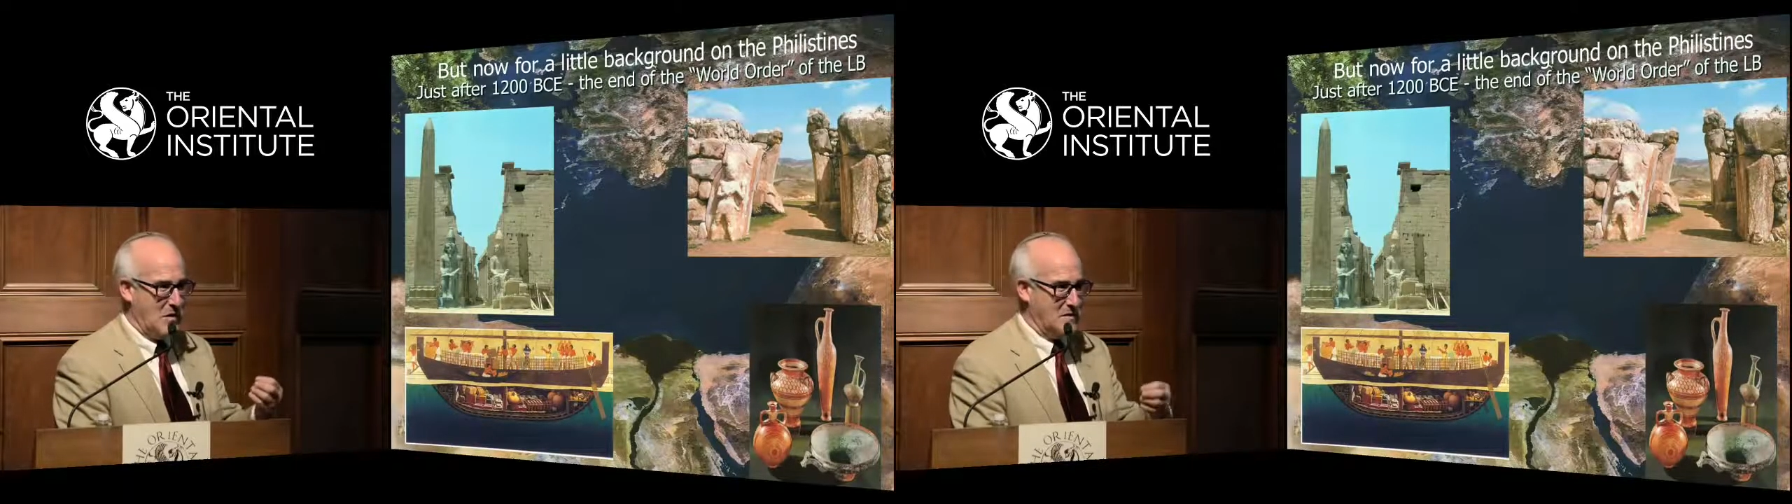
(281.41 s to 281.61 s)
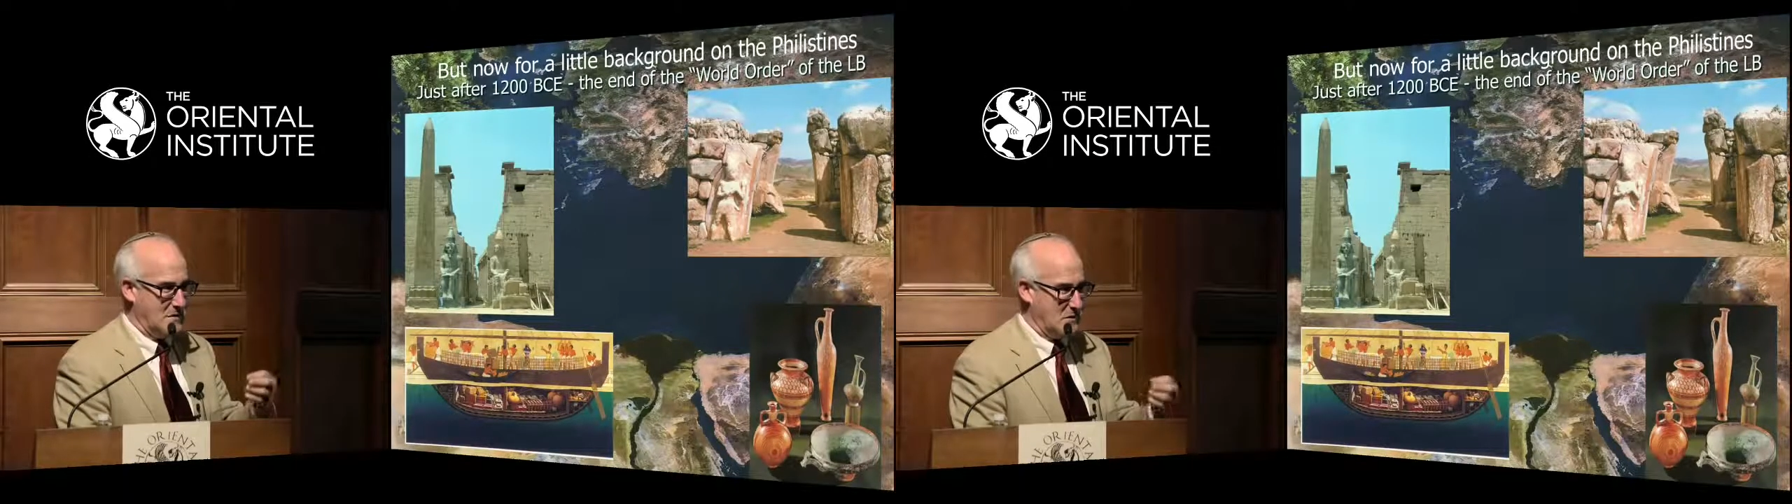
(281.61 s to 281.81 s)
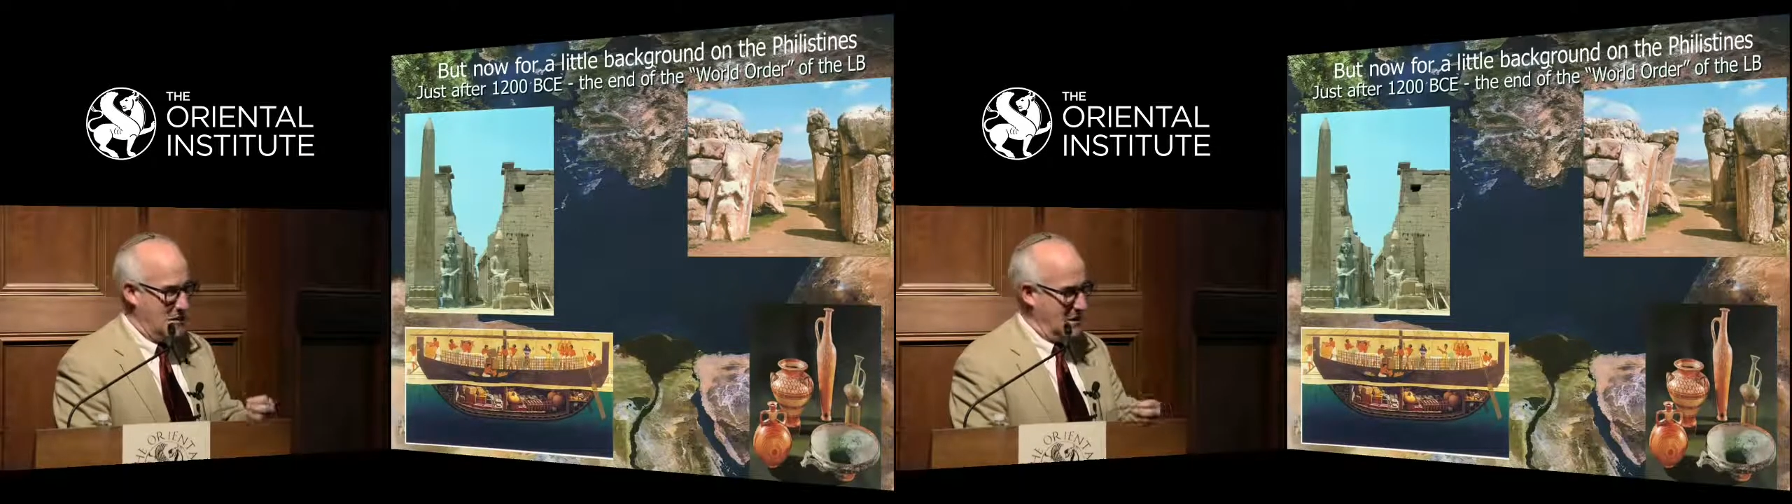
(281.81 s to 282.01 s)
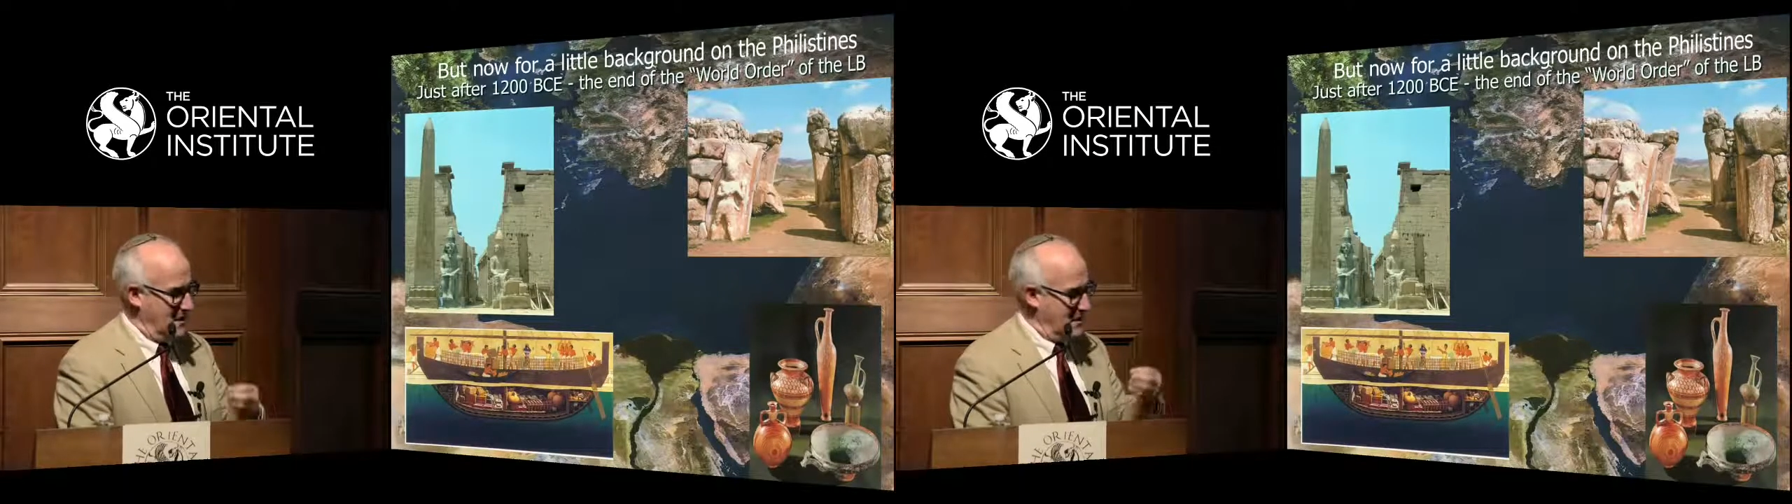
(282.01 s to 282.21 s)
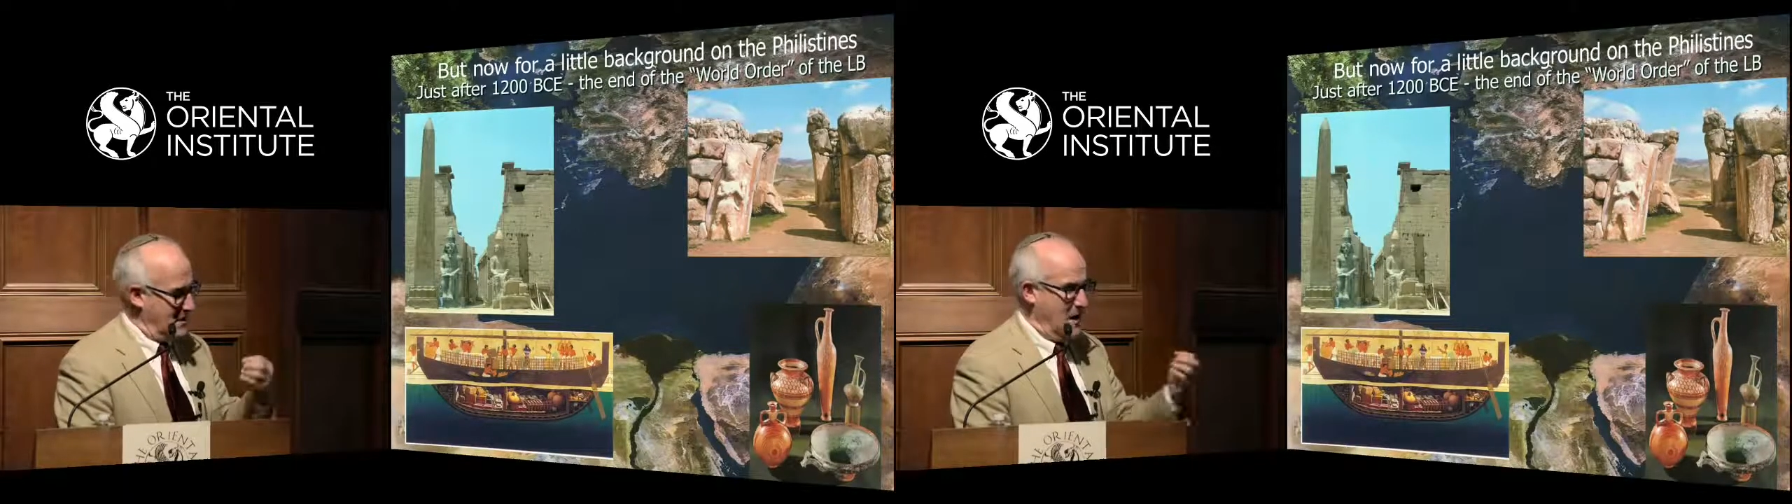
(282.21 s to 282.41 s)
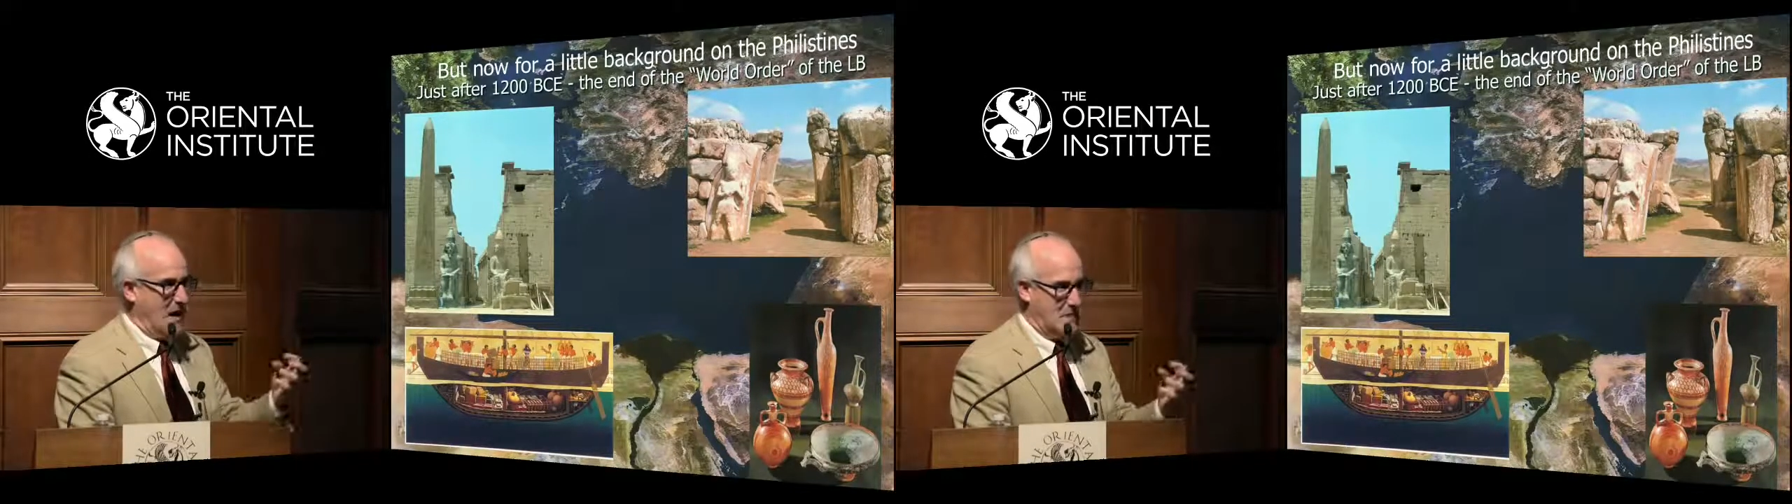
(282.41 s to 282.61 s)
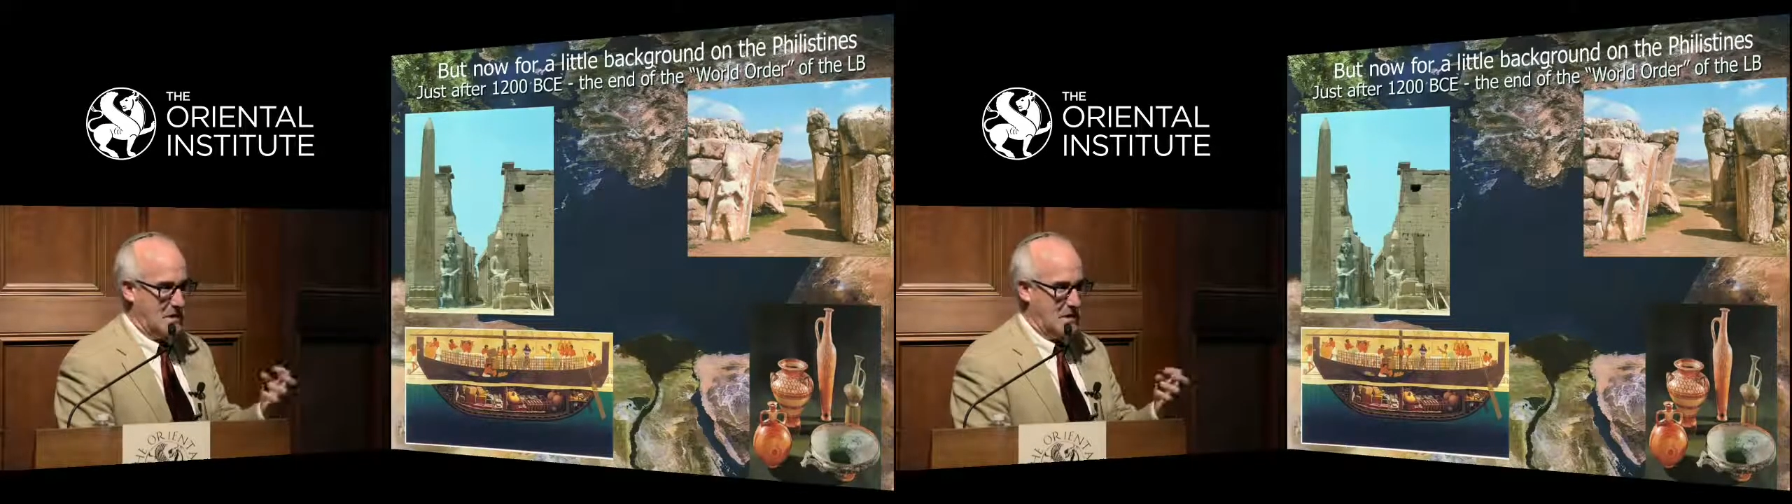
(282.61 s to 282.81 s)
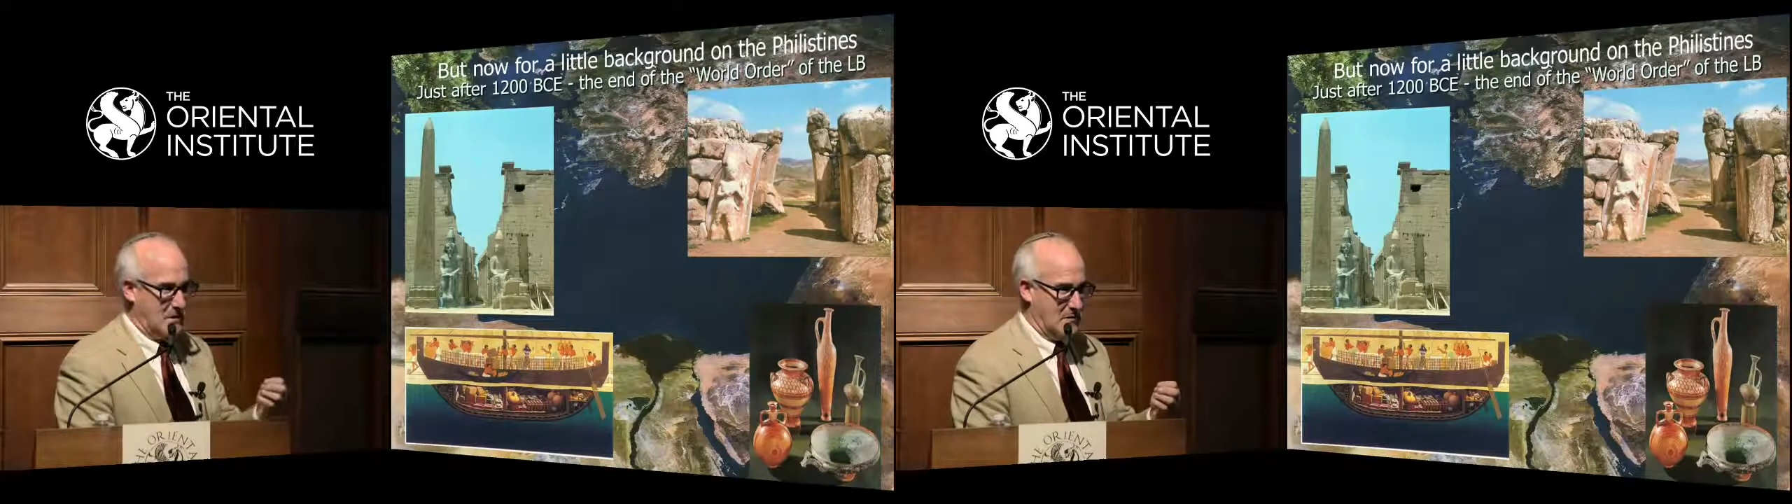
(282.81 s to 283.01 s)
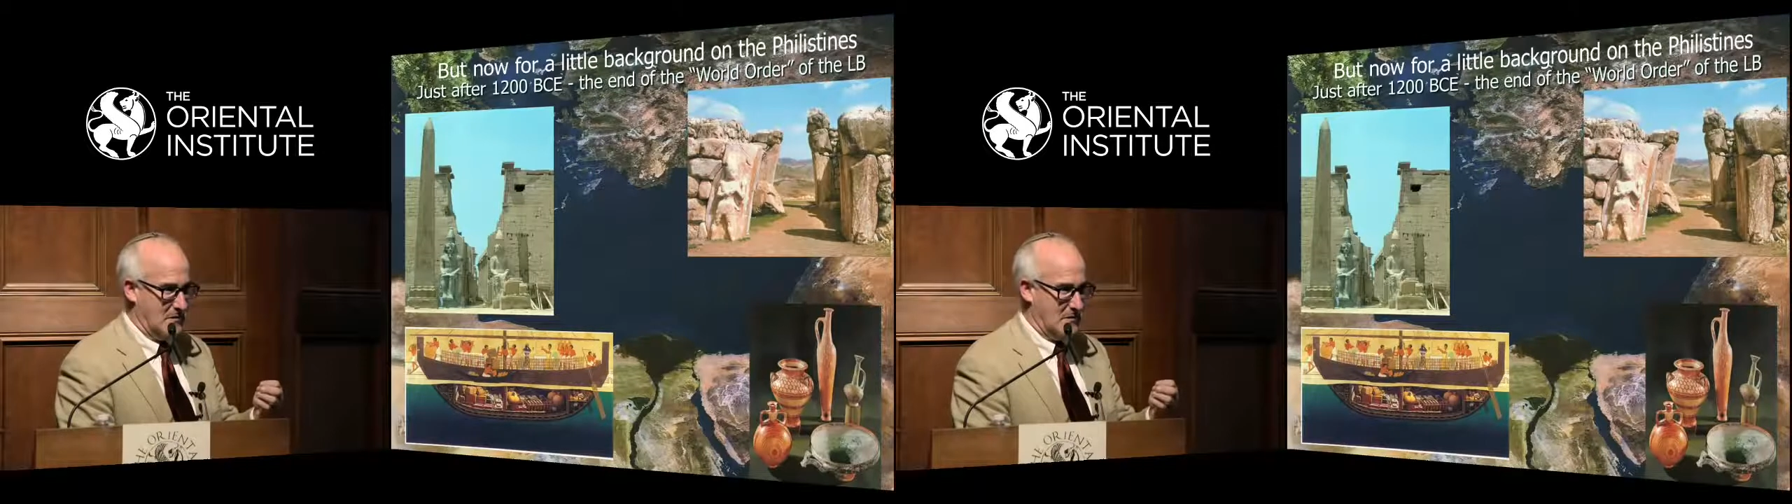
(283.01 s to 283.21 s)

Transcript: into the time tunnel